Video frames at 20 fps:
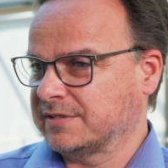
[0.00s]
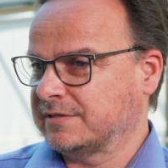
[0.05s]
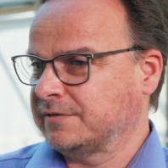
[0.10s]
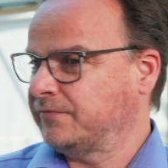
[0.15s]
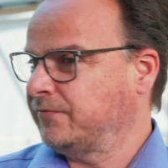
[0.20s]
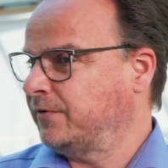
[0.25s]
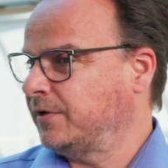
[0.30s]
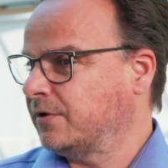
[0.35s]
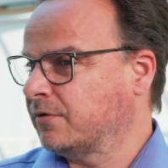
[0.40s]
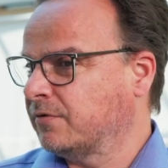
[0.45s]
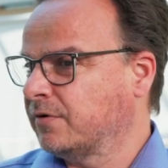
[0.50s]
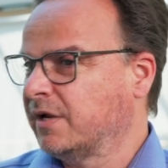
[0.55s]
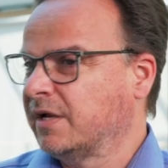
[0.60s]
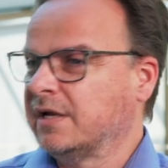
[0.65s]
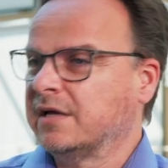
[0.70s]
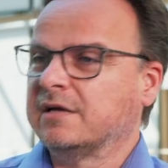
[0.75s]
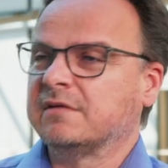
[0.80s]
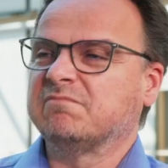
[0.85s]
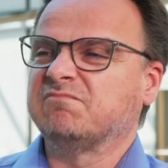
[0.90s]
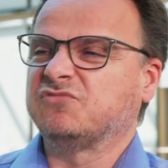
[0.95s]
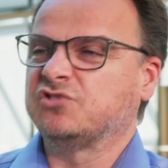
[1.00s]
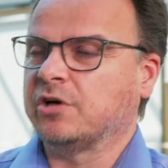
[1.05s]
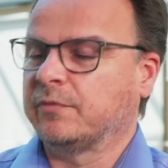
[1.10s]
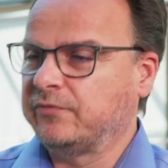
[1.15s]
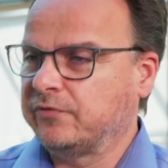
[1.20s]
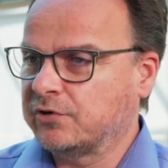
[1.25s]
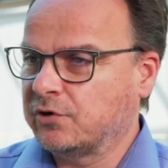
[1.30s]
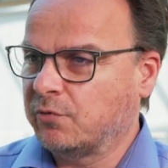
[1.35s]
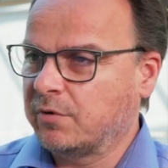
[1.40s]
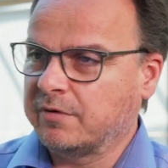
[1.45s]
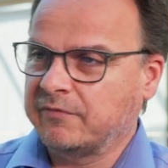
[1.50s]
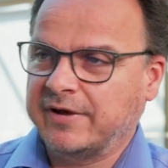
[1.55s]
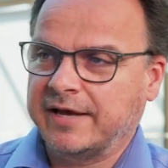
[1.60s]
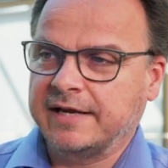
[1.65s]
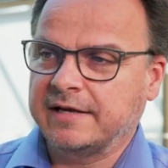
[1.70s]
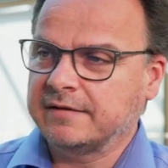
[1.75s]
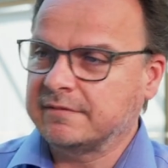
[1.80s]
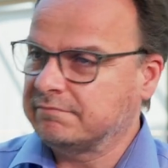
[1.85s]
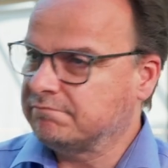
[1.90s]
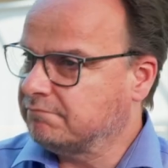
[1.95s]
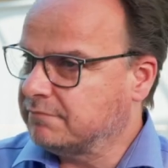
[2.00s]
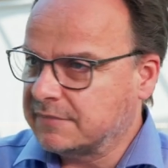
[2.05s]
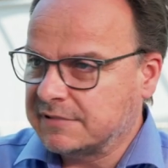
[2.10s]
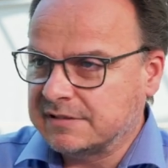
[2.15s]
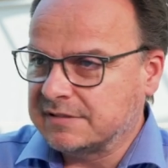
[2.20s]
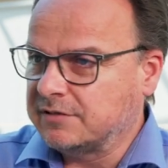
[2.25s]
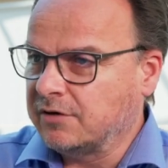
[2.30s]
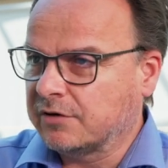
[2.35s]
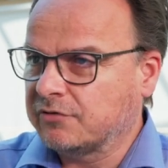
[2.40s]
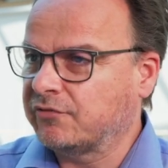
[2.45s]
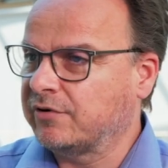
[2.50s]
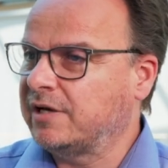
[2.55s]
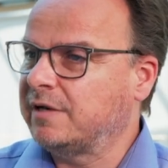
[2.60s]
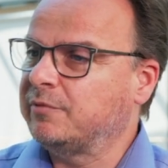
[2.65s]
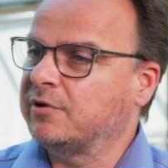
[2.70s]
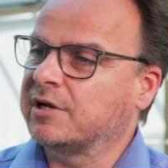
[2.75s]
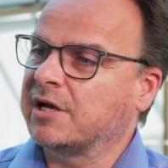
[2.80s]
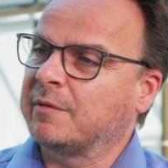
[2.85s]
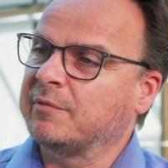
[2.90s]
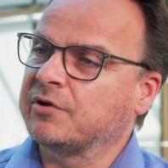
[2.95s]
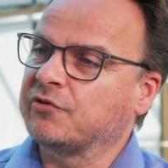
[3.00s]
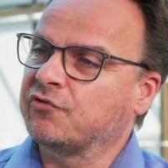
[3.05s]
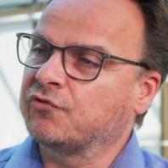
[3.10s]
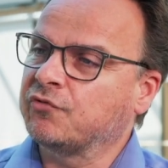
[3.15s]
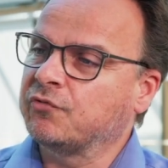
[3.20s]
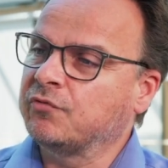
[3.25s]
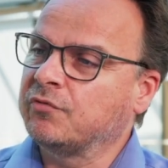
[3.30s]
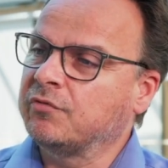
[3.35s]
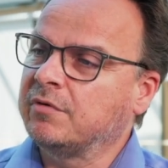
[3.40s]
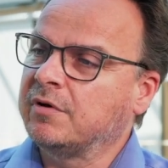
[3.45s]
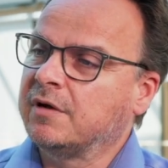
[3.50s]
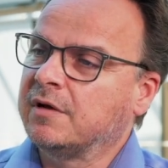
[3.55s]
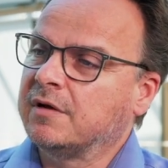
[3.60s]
the fear job will go away is not really becoming true,